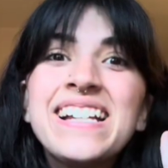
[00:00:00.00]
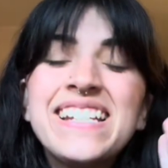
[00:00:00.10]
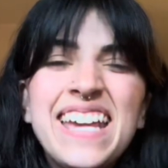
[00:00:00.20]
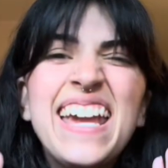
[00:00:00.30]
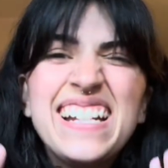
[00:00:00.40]

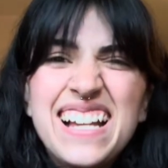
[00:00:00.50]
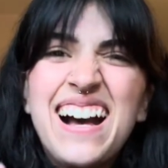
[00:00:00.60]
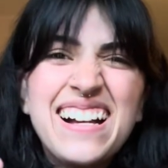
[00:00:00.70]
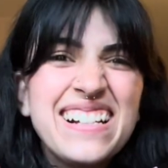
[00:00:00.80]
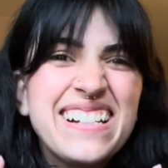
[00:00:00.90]

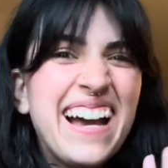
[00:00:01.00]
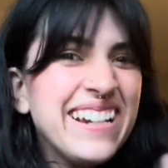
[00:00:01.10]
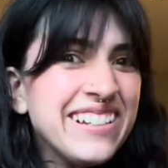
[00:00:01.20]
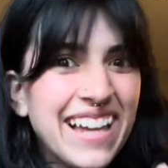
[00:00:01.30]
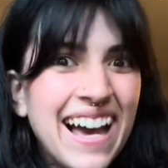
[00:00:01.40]
TikTok
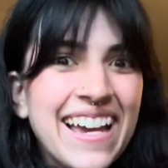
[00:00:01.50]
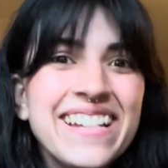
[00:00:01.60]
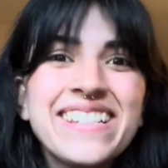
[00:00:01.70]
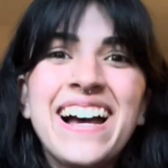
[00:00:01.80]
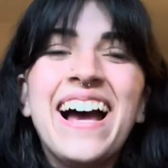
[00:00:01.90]
kind of
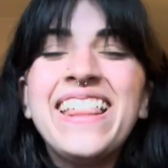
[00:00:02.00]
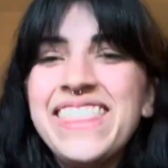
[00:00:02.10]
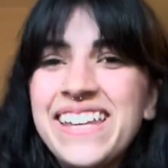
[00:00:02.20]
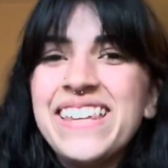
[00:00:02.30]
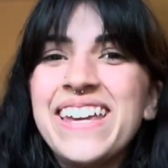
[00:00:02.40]
lies. I
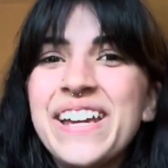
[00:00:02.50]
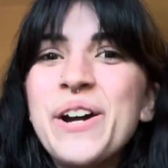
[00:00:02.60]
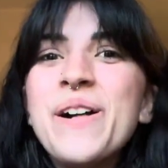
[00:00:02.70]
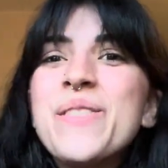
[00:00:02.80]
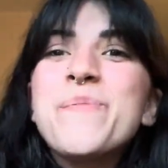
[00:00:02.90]
think like
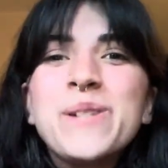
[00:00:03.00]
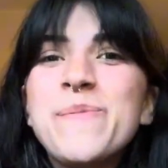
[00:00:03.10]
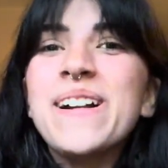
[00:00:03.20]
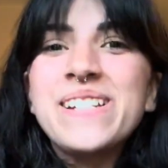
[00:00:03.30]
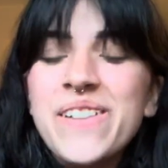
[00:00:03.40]
the
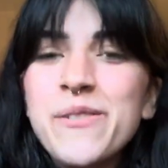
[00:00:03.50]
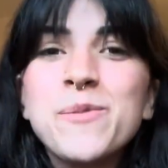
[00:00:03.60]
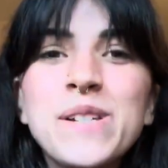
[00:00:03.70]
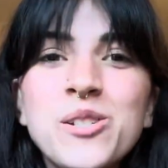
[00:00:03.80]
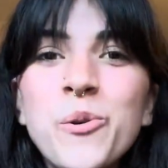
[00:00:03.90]
perspective I
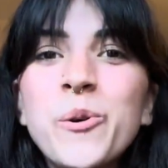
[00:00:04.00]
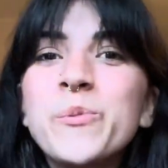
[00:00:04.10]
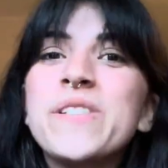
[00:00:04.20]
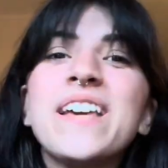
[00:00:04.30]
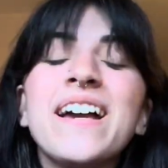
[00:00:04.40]
was being
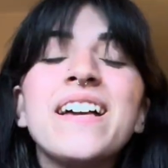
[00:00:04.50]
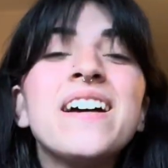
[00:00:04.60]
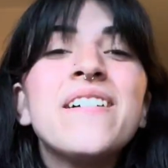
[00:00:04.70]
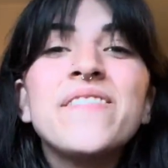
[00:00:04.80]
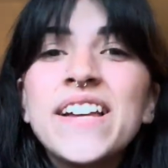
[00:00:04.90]
told was that
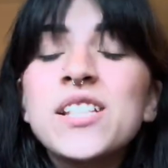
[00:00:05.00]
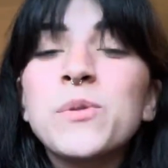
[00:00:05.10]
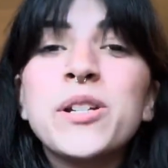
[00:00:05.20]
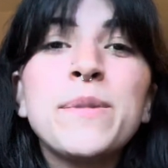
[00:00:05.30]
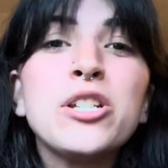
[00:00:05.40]
flights
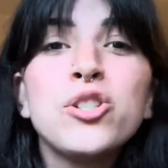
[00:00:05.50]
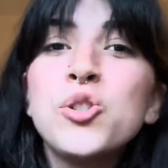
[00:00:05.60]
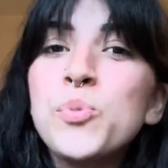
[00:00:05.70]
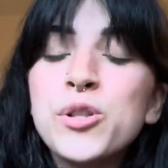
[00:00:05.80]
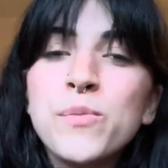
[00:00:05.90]
were going to be
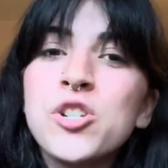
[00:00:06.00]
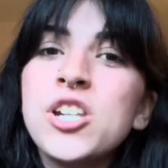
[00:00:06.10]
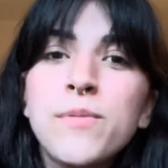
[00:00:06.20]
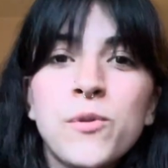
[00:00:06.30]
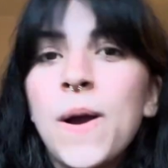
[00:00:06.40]
super, super
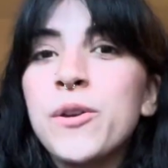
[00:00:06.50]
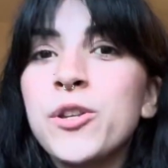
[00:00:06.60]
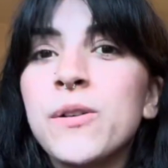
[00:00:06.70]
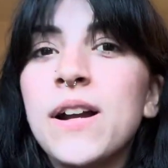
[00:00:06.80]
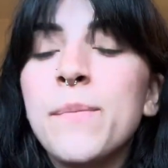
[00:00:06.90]
cheap throughout
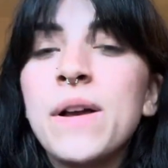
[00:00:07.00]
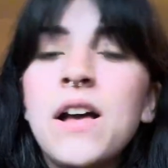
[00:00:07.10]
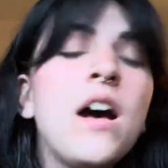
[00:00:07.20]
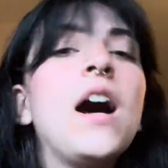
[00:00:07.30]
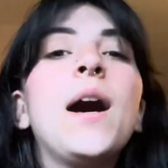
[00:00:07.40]
Europe.
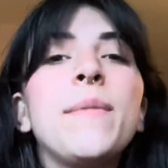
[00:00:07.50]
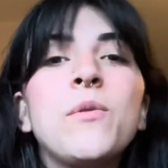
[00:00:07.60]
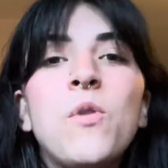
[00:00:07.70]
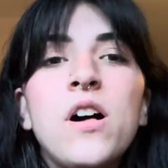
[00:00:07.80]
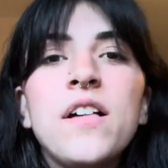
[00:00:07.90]

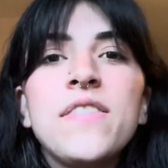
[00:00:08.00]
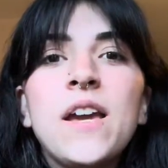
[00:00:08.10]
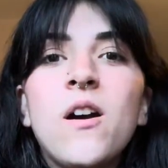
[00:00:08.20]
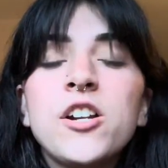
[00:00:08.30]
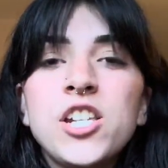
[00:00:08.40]
And while
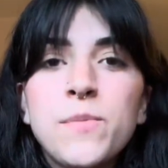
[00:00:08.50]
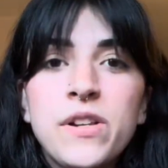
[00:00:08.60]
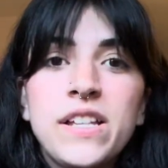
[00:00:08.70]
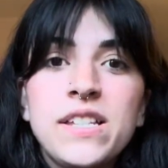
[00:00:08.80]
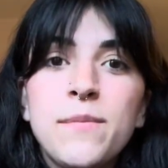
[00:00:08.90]
they are
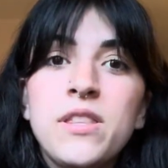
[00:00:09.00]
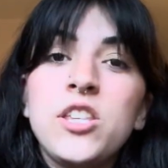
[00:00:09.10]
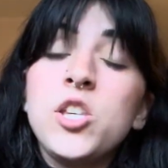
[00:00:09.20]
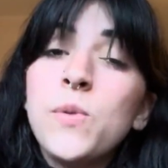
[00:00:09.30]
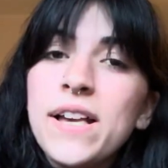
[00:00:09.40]
cheaper than some of the
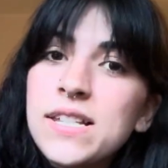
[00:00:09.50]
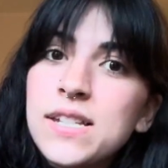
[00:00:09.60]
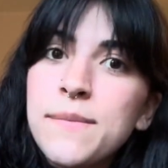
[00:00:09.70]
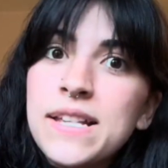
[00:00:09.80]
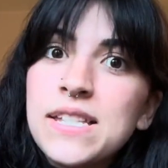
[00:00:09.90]
US
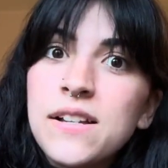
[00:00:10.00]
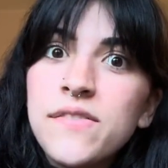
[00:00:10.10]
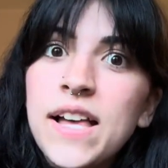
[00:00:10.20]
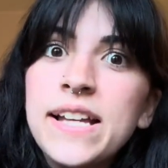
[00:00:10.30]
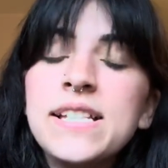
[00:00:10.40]
domestic
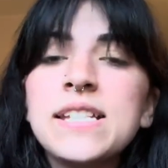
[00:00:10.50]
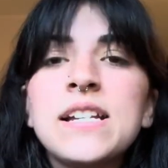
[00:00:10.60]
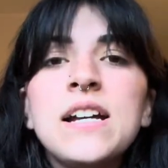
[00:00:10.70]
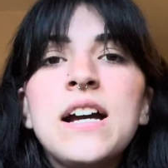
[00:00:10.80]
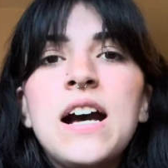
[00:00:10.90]
flights,
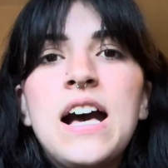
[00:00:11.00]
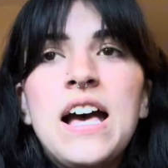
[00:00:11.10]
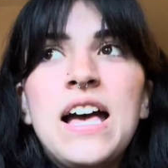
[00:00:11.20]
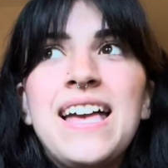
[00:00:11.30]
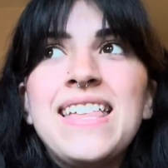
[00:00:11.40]

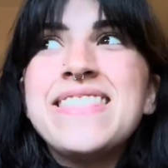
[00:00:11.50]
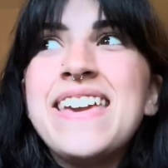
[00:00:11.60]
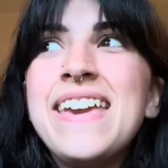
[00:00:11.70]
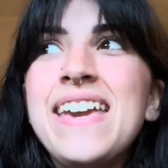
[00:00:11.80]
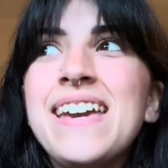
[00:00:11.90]

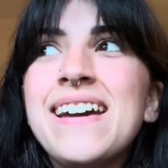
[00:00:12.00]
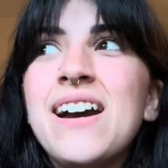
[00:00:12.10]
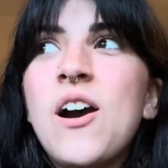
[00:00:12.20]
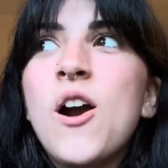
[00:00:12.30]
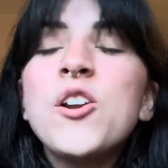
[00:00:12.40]
they
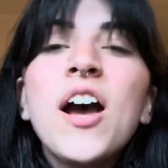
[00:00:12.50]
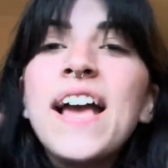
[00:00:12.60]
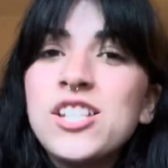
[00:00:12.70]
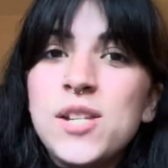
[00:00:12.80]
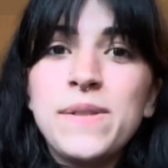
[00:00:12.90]
are not
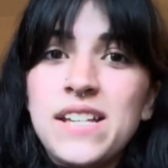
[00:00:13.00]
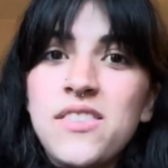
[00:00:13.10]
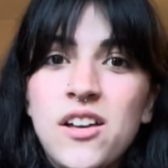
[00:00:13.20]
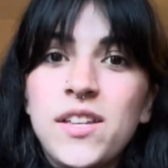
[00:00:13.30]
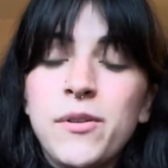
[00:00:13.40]
as cheap as I
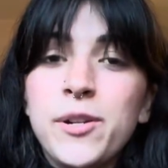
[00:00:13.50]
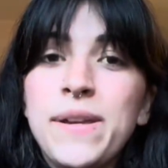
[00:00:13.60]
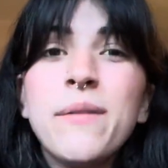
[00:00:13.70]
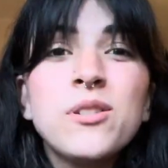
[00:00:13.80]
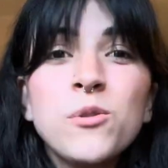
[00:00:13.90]
thought they were going to
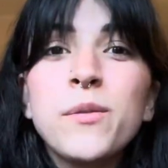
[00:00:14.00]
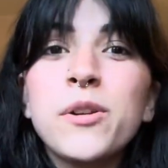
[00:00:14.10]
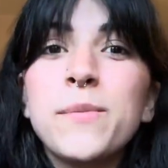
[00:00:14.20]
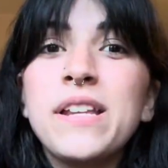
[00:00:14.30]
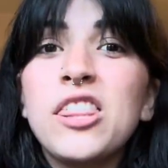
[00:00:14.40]
be. I was told they were
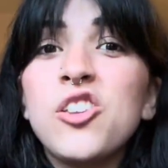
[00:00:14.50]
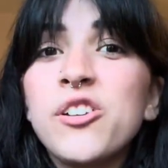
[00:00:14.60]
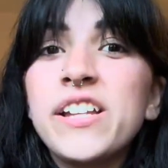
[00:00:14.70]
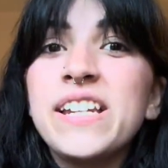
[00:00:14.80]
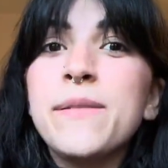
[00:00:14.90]
going to be
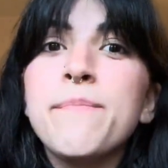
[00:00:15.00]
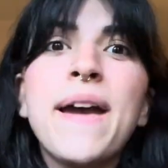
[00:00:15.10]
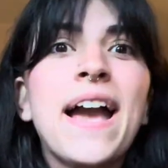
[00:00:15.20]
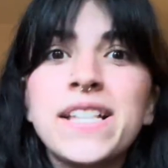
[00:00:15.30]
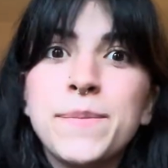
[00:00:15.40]
30 to
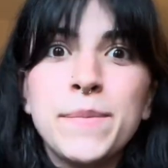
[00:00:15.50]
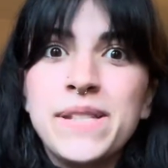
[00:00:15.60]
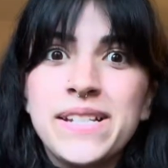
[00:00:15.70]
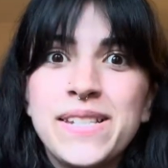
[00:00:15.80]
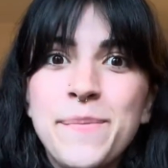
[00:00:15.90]
maximum
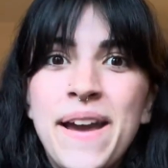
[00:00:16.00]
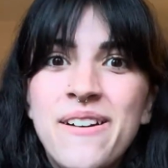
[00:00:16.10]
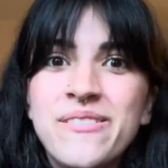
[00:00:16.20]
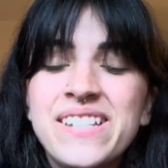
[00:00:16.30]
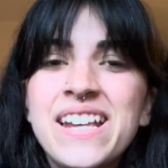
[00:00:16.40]
60
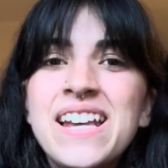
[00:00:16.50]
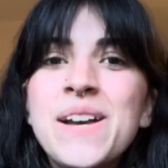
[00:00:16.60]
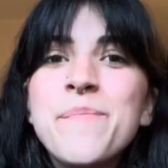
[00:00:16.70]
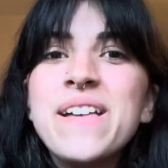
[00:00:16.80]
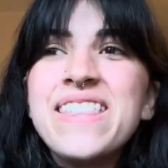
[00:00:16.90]
pounds.
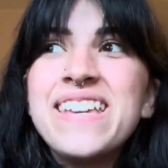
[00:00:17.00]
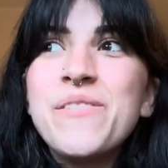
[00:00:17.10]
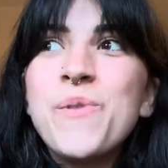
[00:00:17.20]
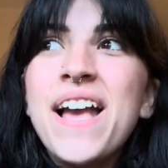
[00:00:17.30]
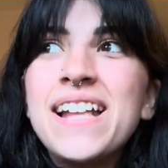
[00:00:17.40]
But
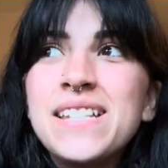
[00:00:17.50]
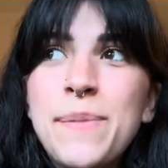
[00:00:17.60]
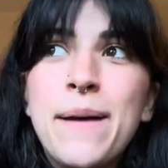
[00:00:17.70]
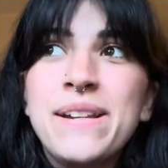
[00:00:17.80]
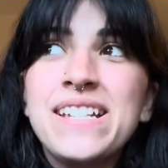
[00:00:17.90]
what ends
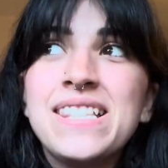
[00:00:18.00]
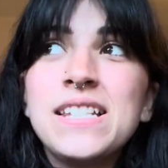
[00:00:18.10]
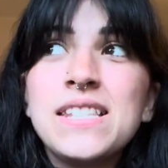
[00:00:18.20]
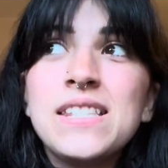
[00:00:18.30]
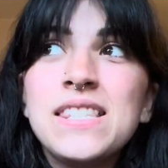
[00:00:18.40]
up happening is
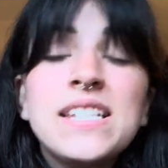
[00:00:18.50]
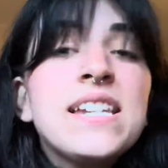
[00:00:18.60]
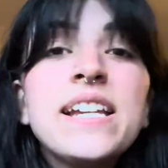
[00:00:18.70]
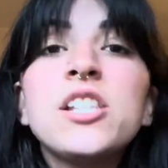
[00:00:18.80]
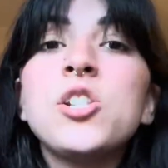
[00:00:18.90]
these
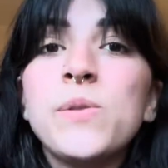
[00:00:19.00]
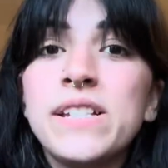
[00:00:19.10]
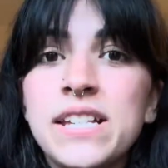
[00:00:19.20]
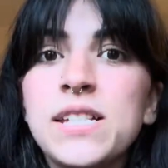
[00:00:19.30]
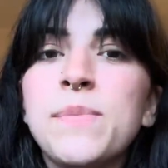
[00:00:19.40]
tickets do
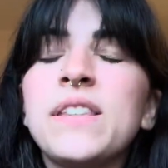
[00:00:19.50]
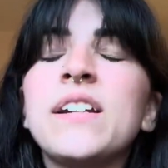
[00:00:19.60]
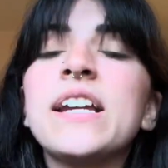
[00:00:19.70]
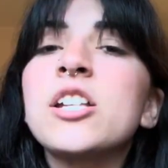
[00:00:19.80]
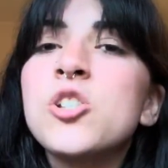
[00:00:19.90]
exist, but
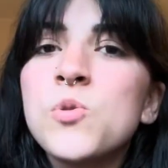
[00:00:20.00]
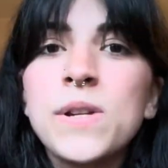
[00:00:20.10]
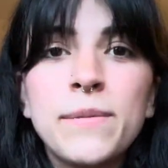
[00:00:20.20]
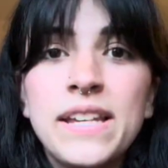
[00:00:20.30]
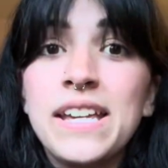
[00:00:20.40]
they're
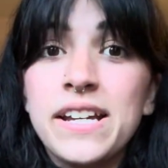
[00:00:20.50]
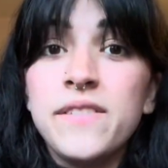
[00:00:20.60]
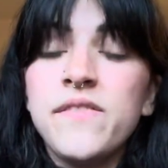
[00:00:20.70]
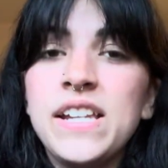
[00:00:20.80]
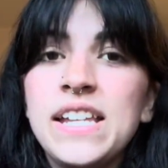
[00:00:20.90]
extremely
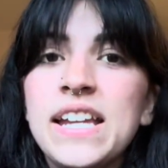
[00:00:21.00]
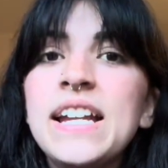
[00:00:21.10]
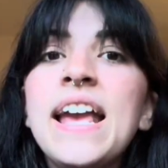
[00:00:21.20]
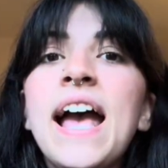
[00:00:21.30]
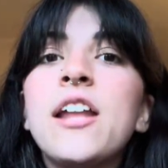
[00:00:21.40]
inconvenient
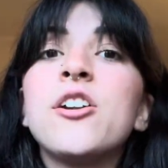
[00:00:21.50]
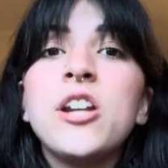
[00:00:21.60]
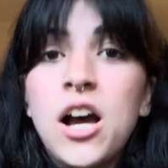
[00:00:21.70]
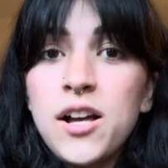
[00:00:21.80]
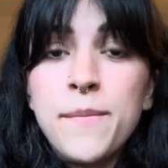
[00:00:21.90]
and are
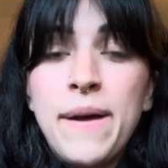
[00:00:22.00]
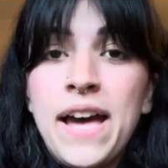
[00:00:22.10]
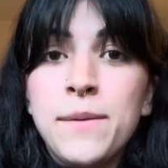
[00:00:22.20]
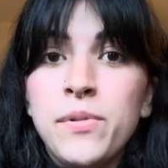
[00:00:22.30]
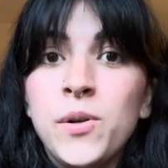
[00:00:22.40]
not
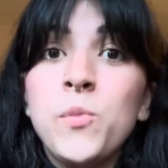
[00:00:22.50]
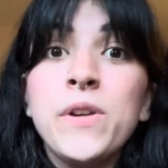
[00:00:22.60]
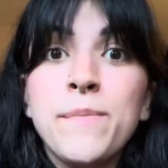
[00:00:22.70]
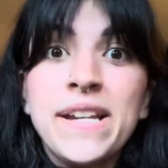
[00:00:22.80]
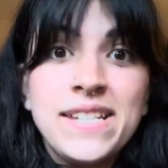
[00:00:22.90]
compatible
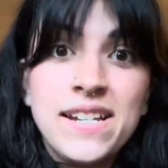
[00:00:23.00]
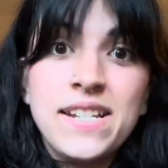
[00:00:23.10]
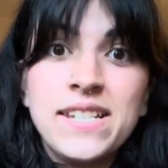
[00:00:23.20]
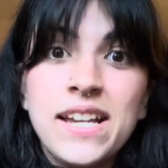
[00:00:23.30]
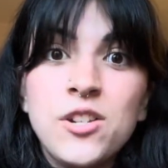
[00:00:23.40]
with my
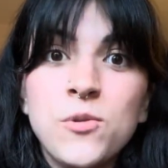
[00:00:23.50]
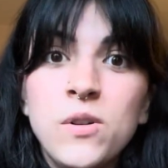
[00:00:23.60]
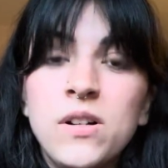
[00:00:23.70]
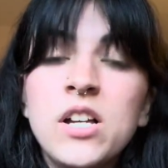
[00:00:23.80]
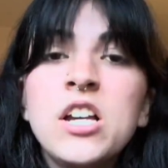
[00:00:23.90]
study
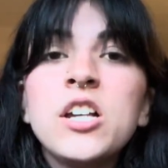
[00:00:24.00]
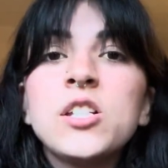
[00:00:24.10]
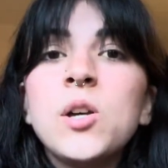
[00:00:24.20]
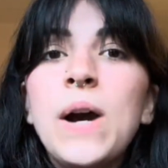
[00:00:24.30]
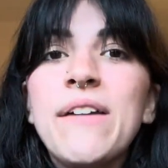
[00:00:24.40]
schedule.
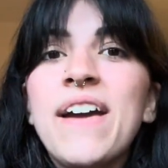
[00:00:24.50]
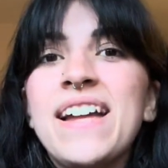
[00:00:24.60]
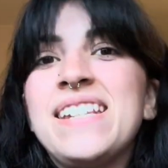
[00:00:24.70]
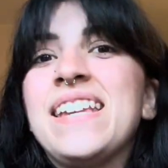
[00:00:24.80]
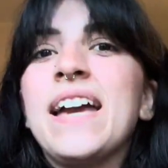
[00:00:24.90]
So I've
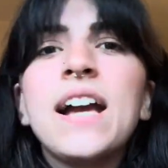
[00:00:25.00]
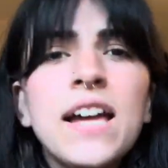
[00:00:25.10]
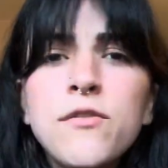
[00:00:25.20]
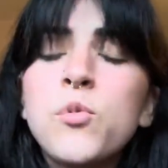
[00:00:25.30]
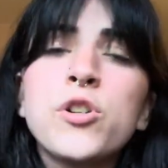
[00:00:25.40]
had to get
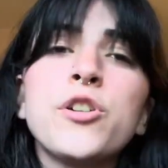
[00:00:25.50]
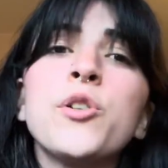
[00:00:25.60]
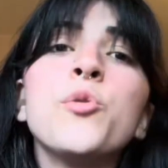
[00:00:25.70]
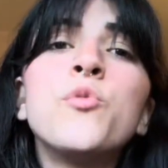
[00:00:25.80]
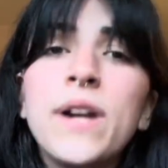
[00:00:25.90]
kind of
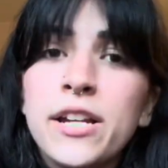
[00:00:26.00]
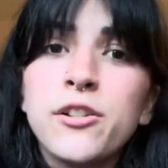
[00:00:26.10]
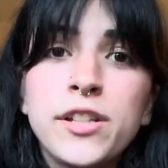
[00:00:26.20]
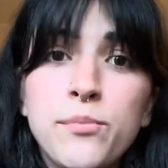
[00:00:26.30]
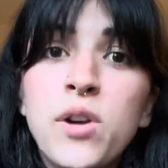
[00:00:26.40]
more
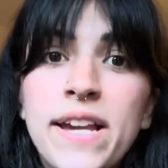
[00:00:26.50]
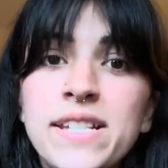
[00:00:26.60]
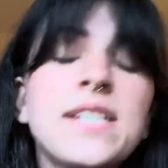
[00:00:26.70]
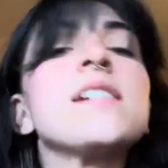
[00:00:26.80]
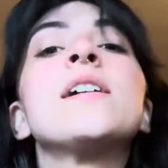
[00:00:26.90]
regularly
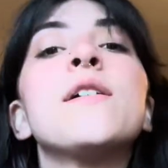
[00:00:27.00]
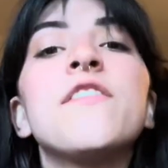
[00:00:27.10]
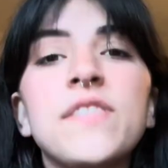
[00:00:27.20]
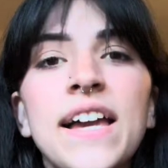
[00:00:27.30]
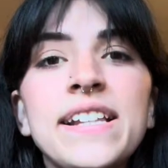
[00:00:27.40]
priced
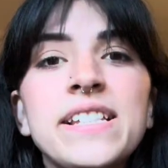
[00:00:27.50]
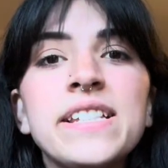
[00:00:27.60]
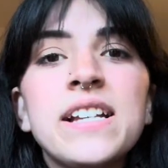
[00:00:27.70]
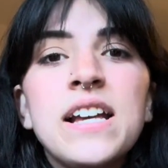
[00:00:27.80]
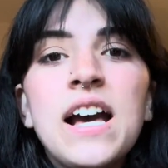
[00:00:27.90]
flights.